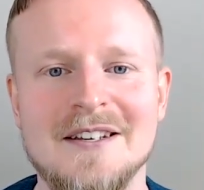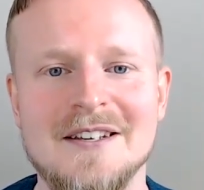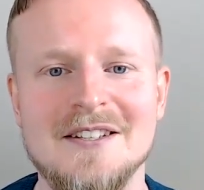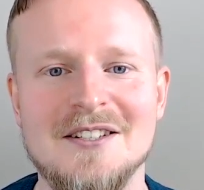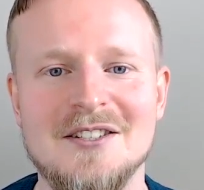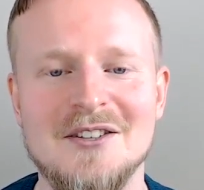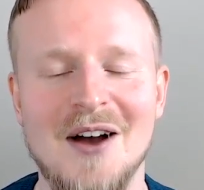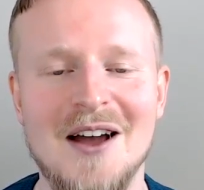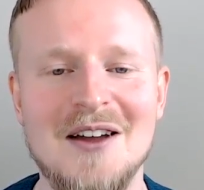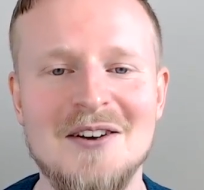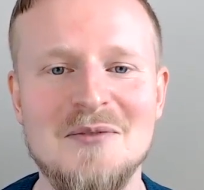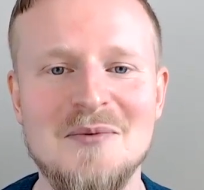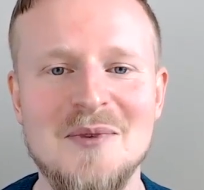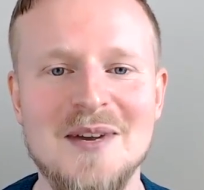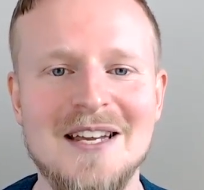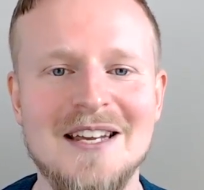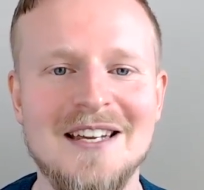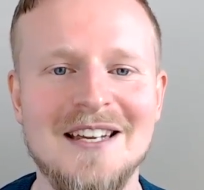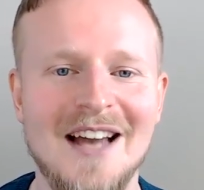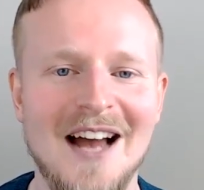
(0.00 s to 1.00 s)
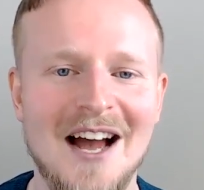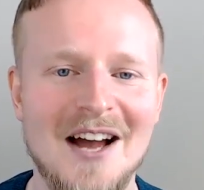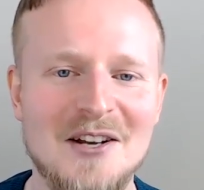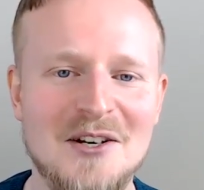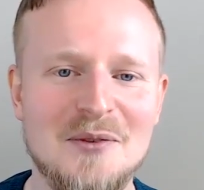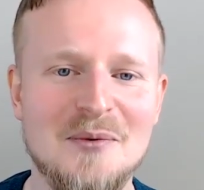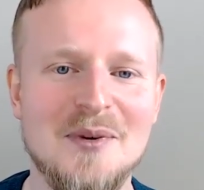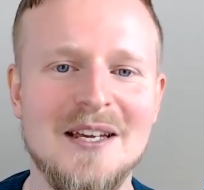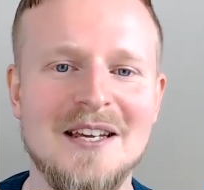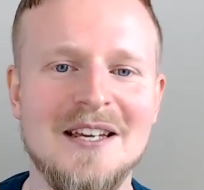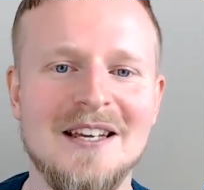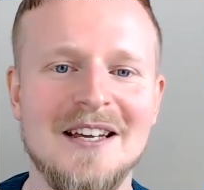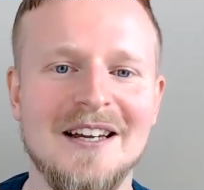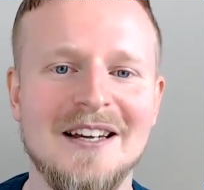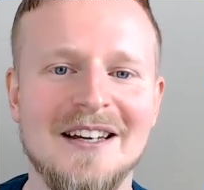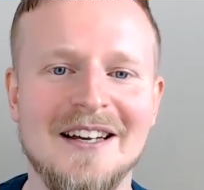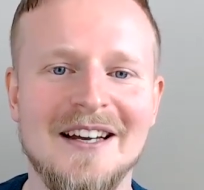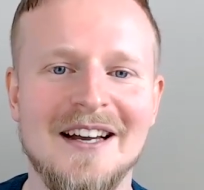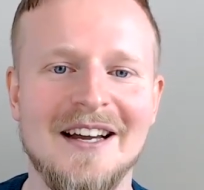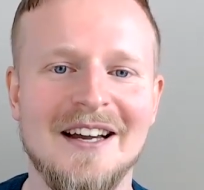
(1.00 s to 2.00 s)
So how do we,
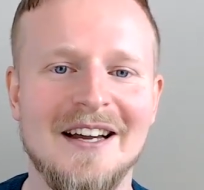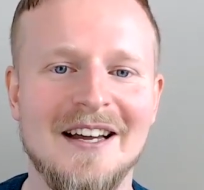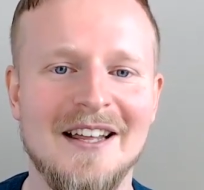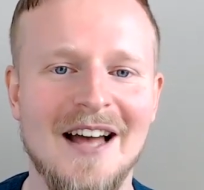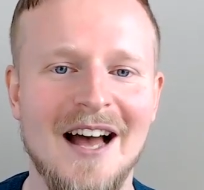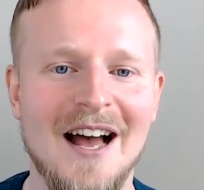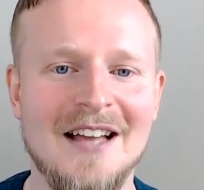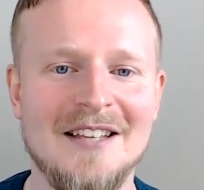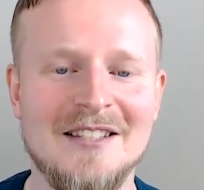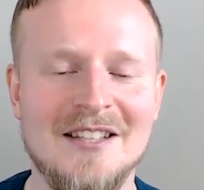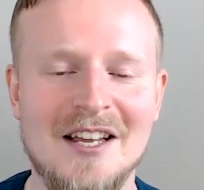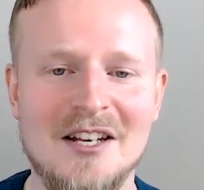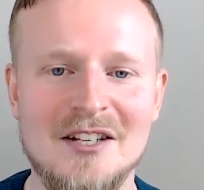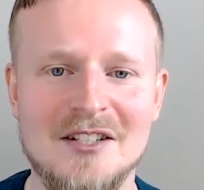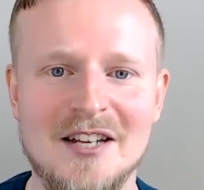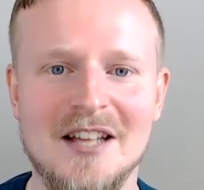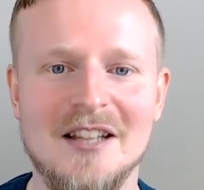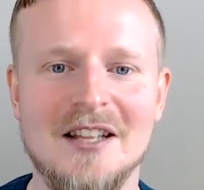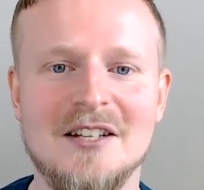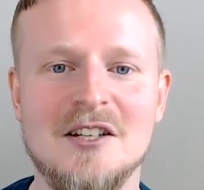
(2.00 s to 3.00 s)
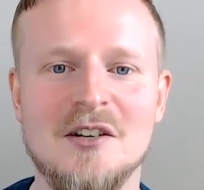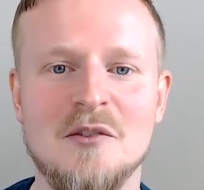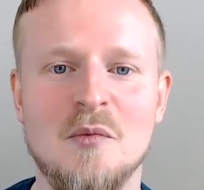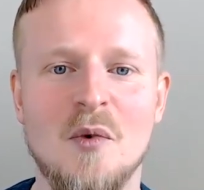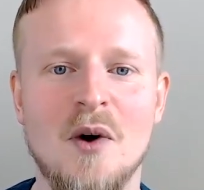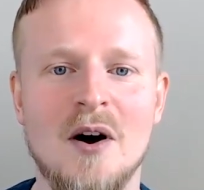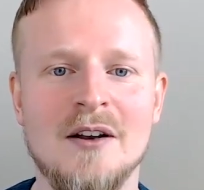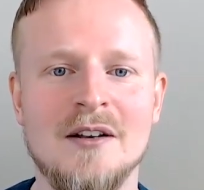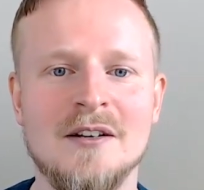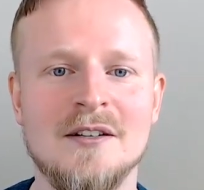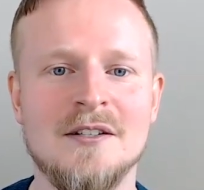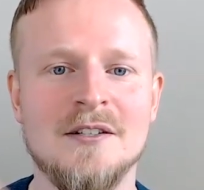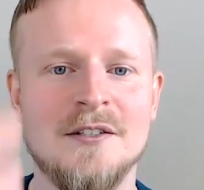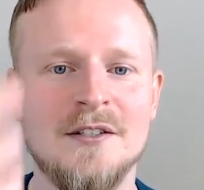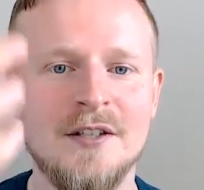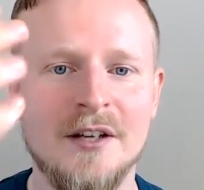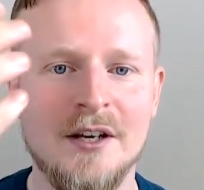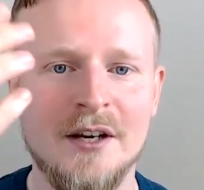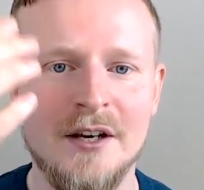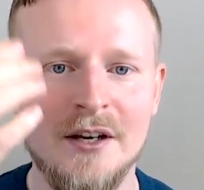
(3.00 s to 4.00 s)
as the intelligent
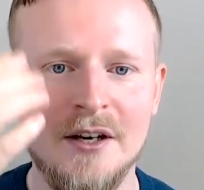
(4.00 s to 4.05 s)
ones,